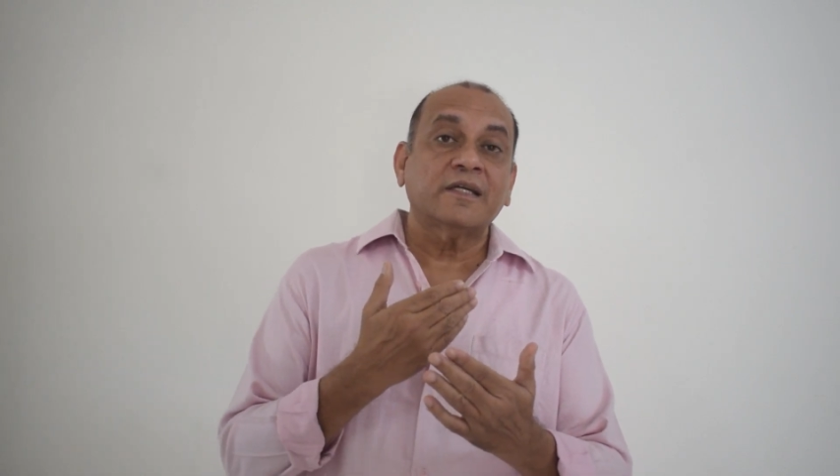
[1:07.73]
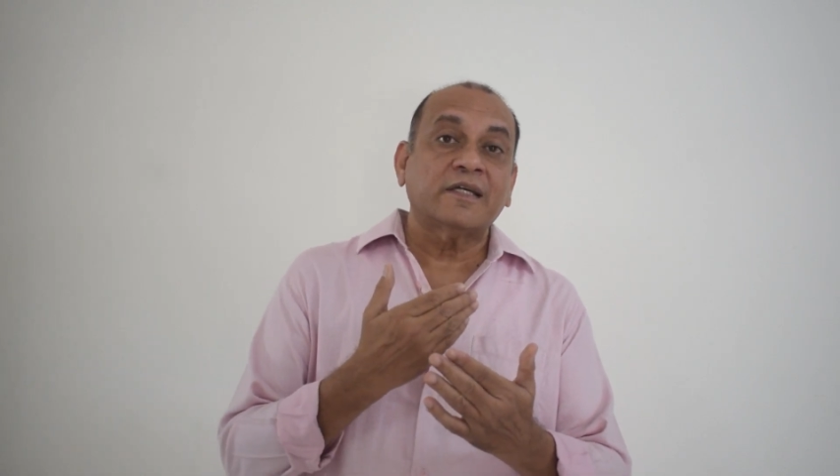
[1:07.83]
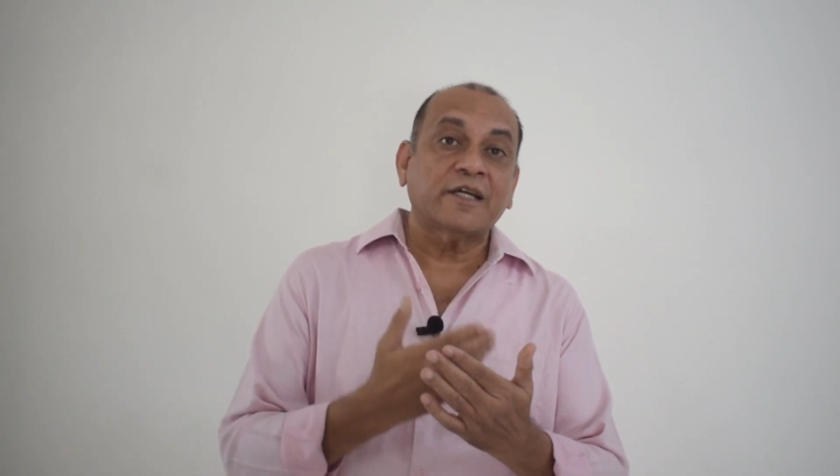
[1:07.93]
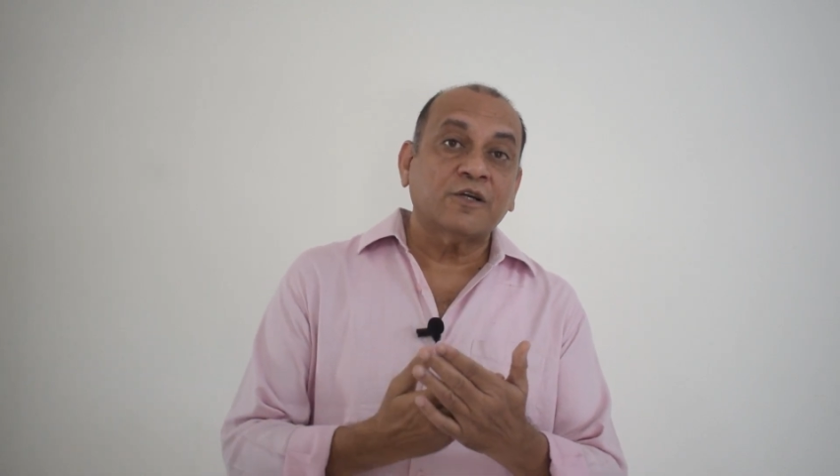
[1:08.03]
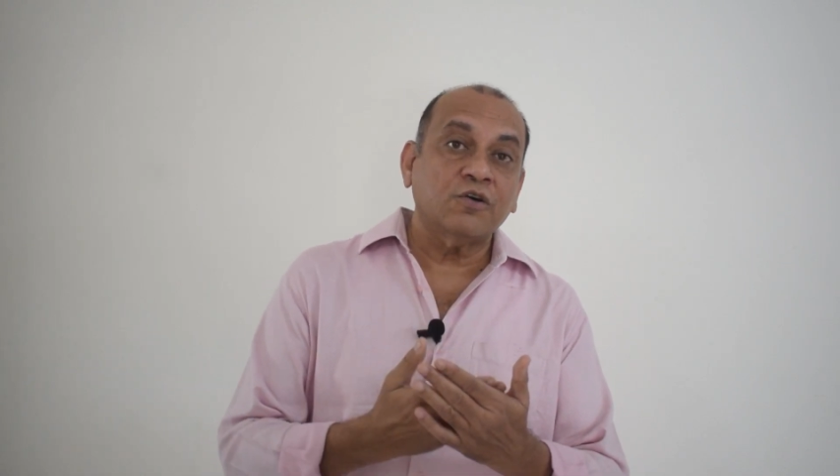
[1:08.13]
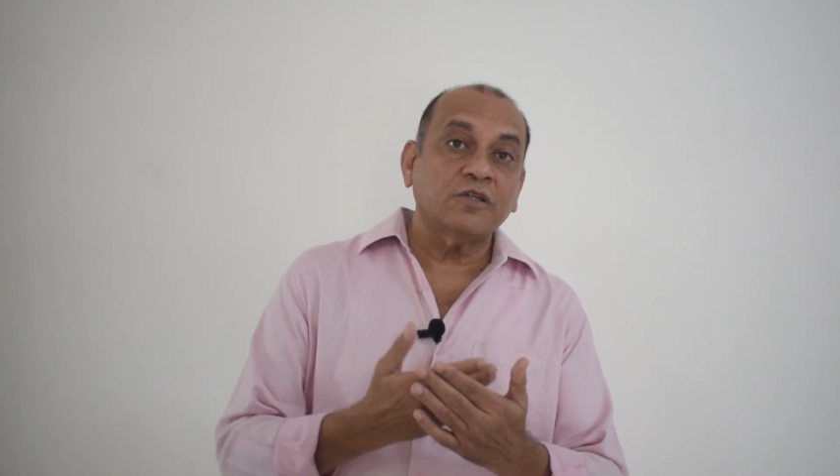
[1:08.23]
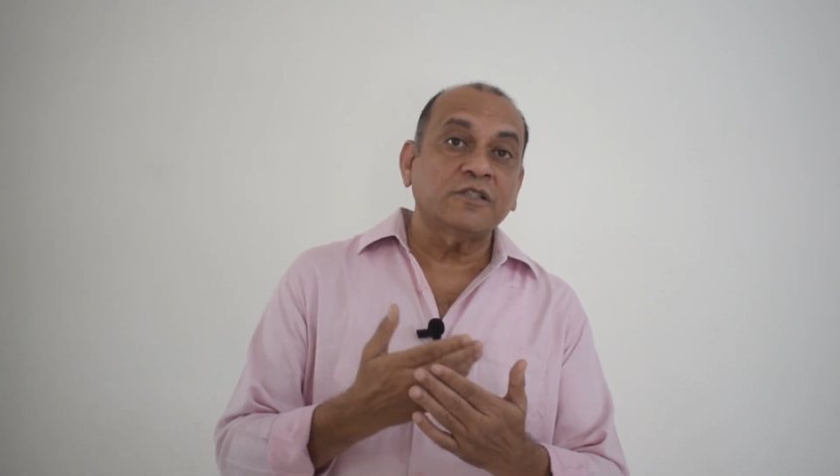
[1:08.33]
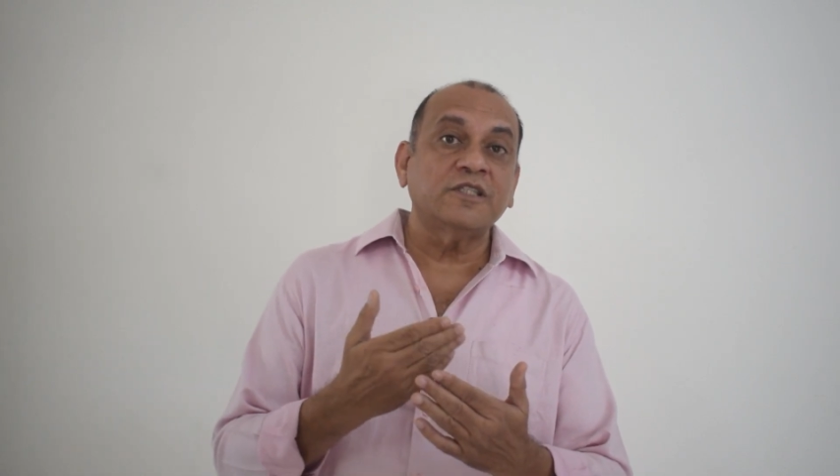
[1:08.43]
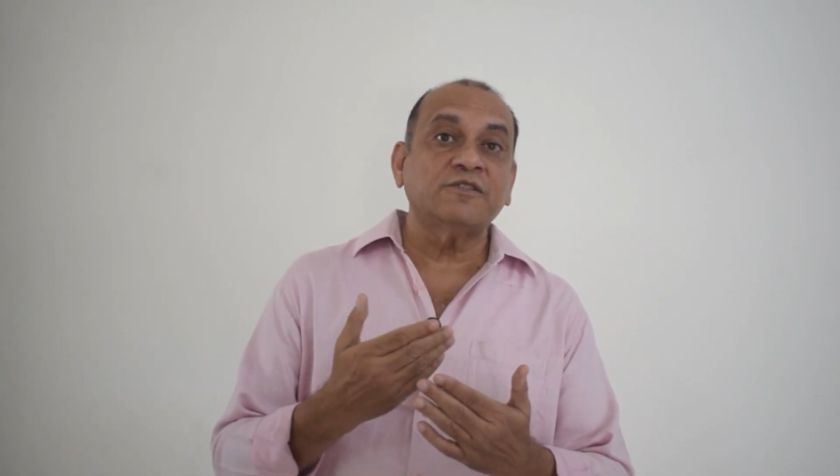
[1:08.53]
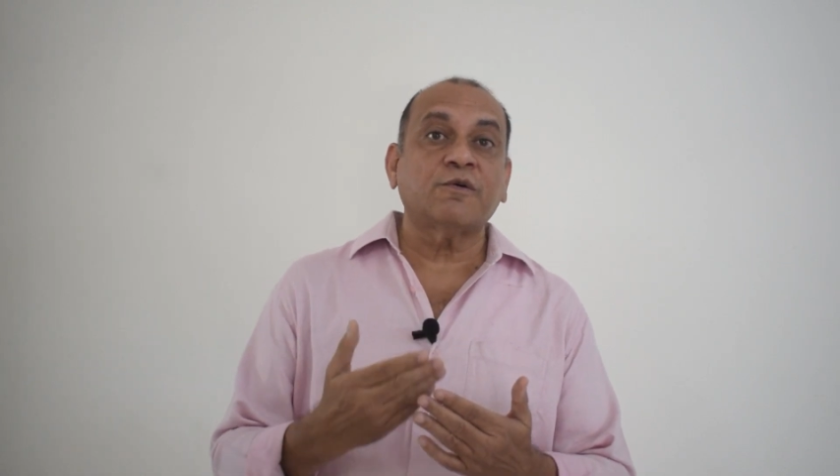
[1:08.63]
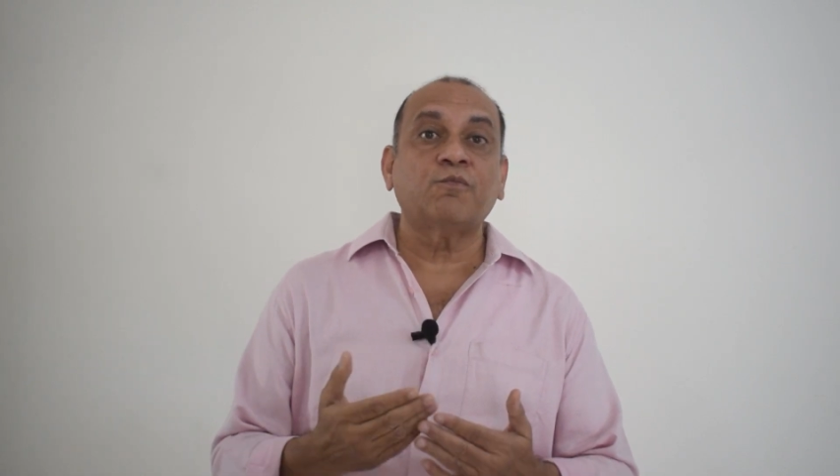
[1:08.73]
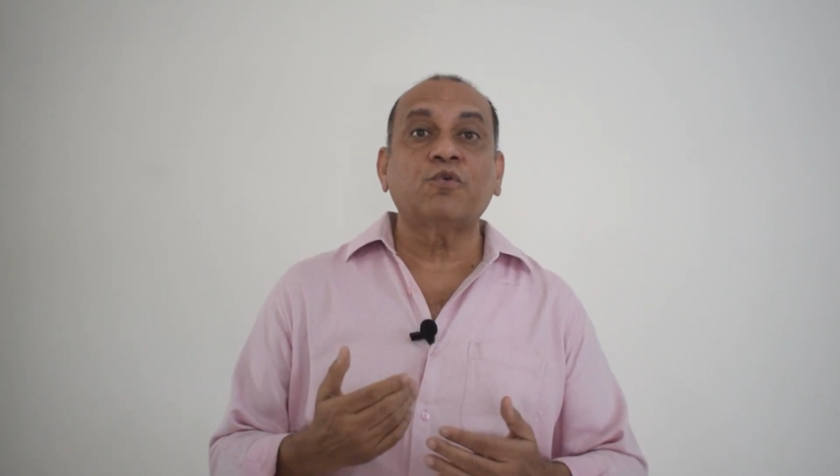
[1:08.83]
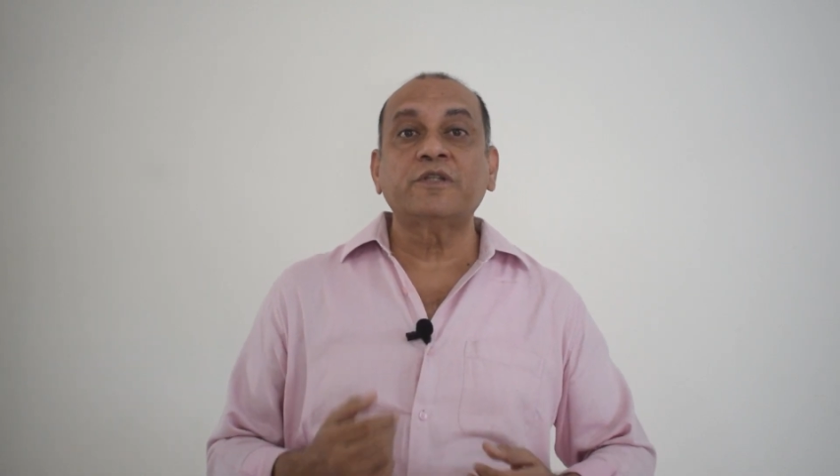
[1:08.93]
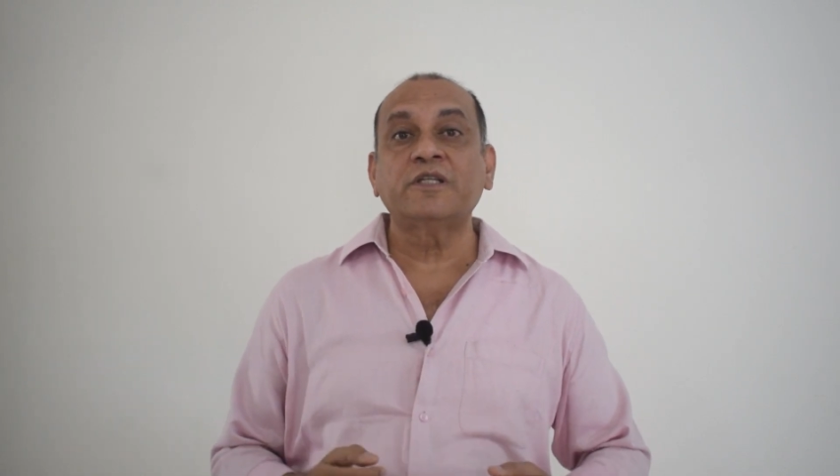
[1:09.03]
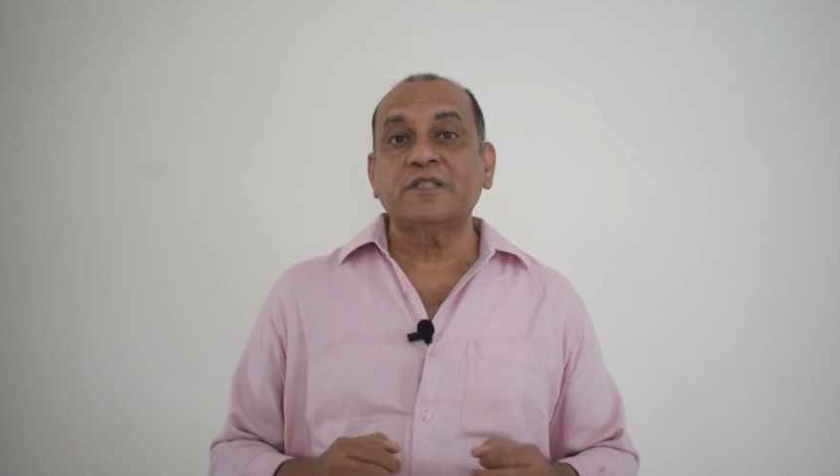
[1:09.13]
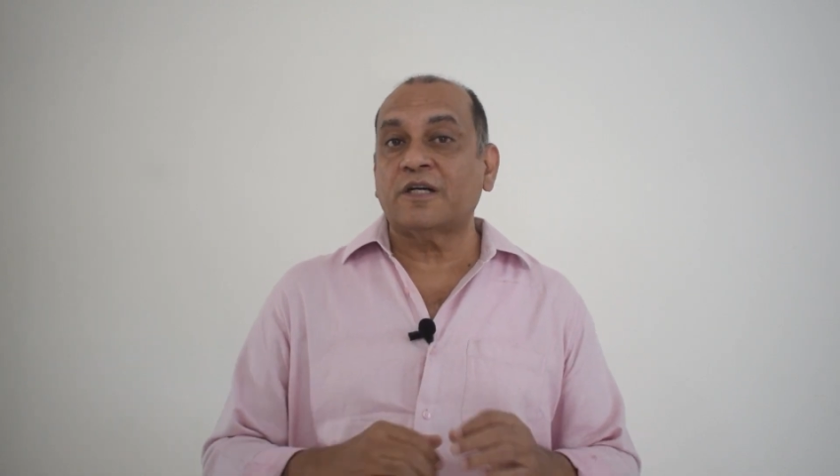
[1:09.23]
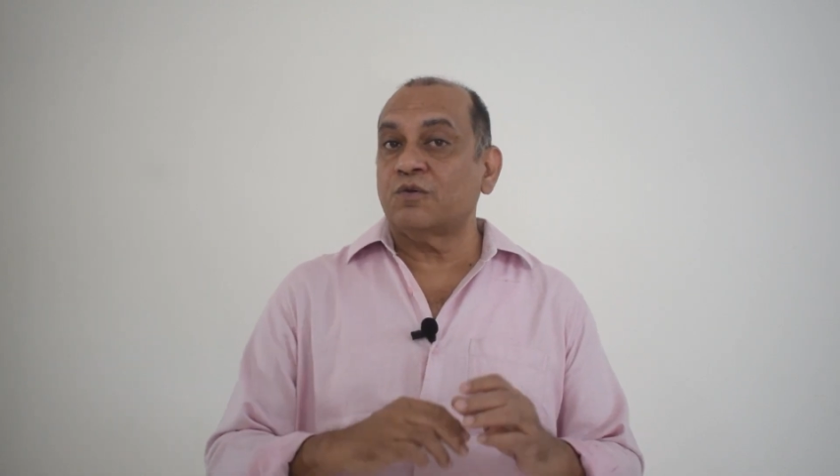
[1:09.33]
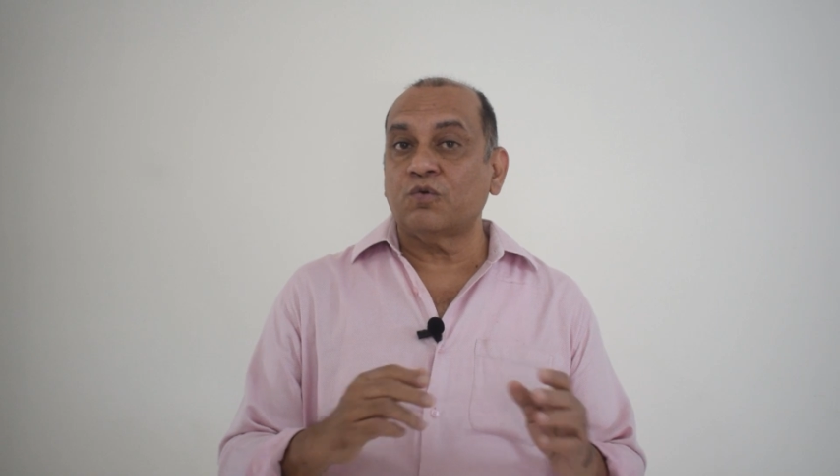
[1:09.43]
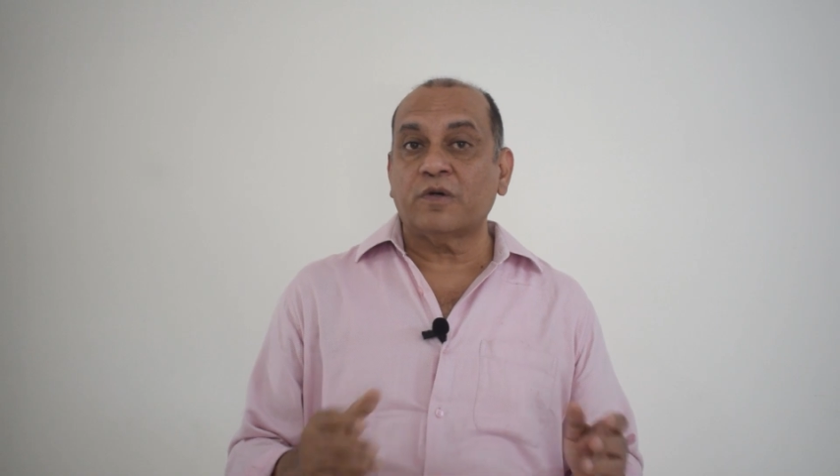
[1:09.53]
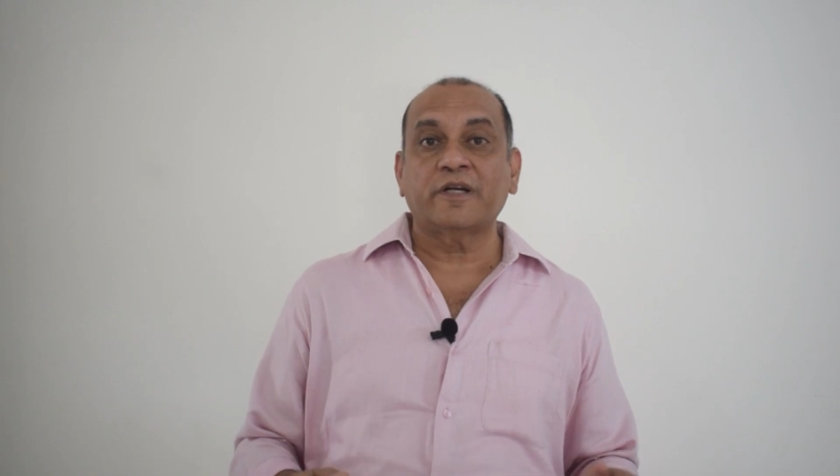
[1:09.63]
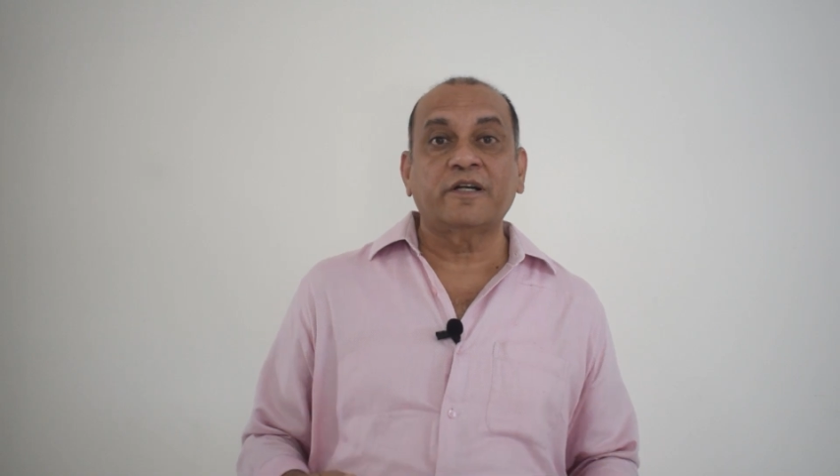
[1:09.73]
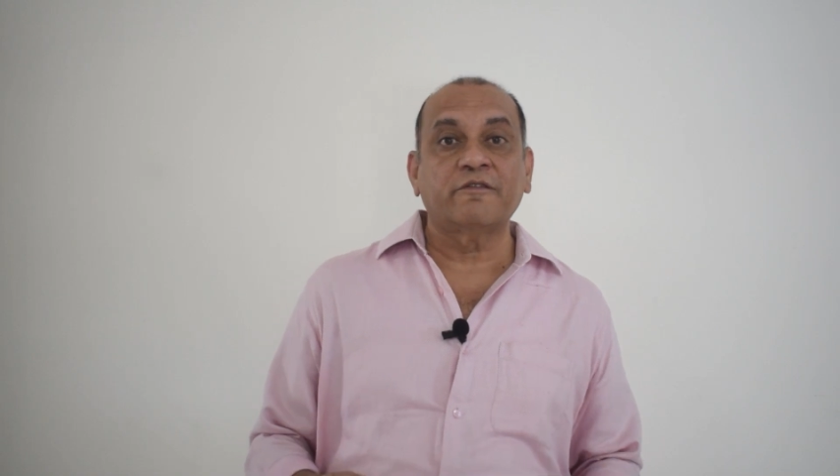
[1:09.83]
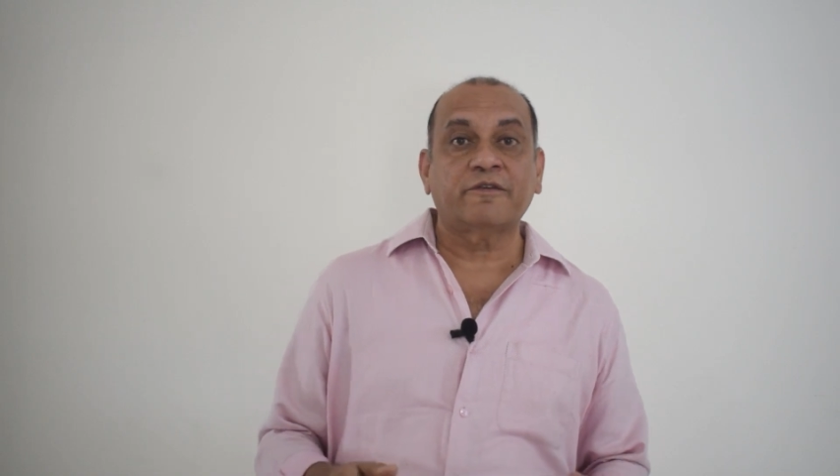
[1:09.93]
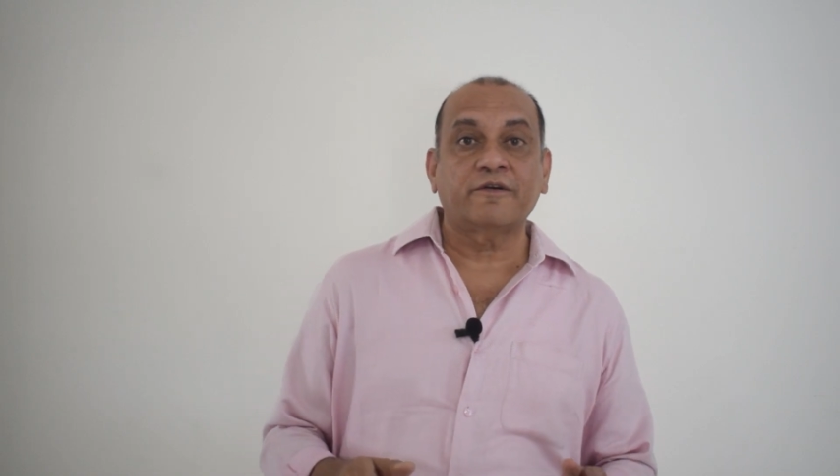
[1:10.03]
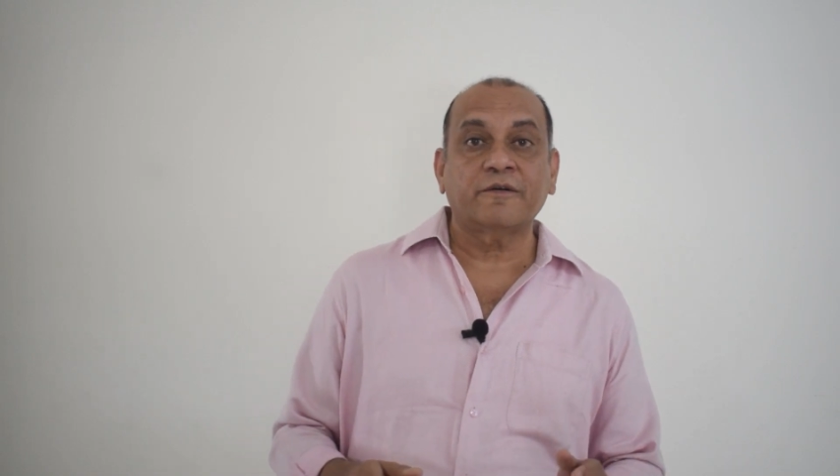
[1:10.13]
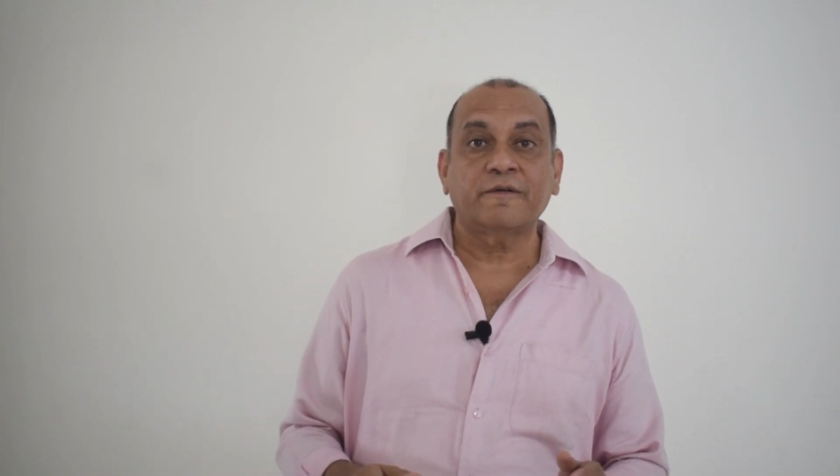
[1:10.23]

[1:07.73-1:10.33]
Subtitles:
technologies for both these are totally different.